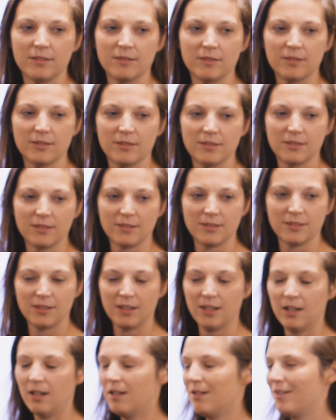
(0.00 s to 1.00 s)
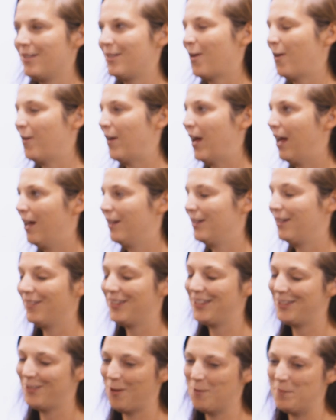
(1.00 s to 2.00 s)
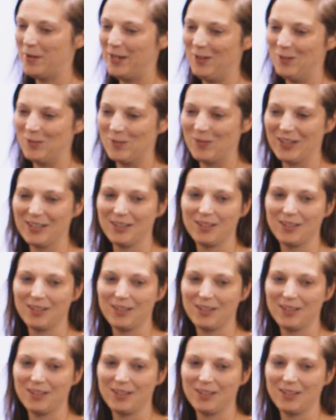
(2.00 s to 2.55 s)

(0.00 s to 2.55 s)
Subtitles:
upload your files to Victorian Collections,